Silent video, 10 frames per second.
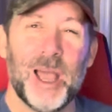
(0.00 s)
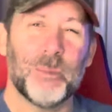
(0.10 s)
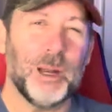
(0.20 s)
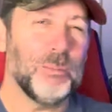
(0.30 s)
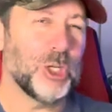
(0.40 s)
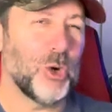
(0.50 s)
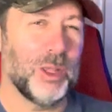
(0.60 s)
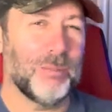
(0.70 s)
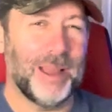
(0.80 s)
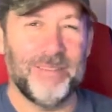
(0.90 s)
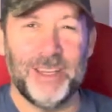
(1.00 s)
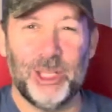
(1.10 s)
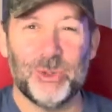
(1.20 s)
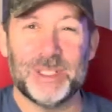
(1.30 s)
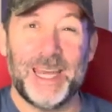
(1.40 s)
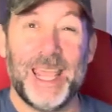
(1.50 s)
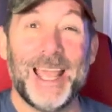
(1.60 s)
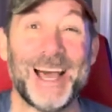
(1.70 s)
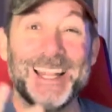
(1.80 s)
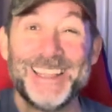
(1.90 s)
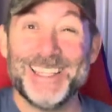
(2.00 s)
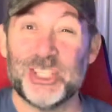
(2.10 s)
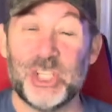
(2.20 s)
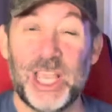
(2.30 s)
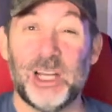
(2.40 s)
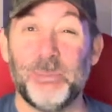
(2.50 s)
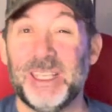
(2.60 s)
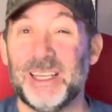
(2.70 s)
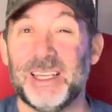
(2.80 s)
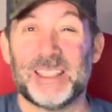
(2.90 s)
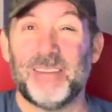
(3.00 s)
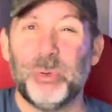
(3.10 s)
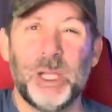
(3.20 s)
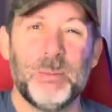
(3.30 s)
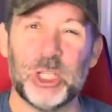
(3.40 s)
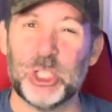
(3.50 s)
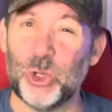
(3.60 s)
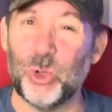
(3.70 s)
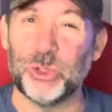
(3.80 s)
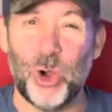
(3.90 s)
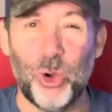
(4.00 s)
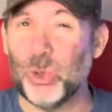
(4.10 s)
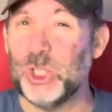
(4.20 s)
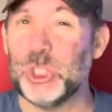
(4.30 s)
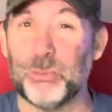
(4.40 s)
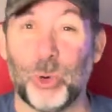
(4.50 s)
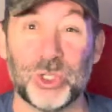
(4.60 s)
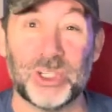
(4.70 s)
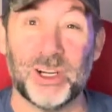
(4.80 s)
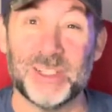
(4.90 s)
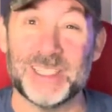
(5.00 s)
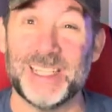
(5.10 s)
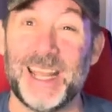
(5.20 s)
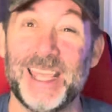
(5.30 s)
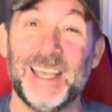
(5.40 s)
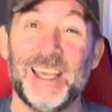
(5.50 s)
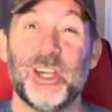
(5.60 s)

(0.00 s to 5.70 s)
but I'm showing my video today on this channel because I've pretty much sold only sports cards today,